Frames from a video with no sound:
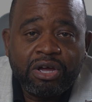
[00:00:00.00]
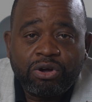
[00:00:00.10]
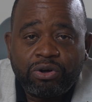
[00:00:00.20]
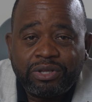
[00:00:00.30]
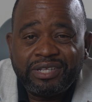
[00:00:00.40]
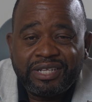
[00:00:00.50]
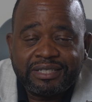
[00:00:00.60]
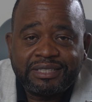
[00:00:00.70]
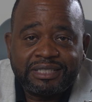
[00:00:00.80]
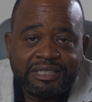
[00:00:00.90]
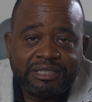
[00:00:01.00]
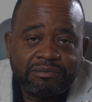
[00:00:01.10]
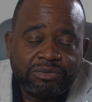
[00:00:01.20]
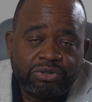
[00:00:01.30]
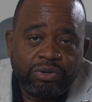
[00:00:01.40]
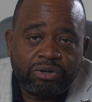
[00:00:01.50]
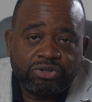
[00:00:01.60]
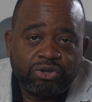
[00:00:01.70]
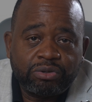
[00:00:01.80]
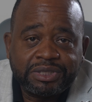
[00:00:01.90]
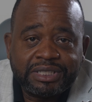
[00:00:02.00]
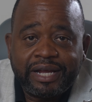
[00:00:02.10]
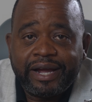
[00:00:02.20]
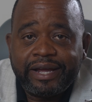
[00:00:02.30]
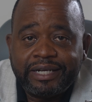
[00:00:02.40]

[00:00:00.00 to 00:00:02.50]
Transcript: connect their system to an autonomous AI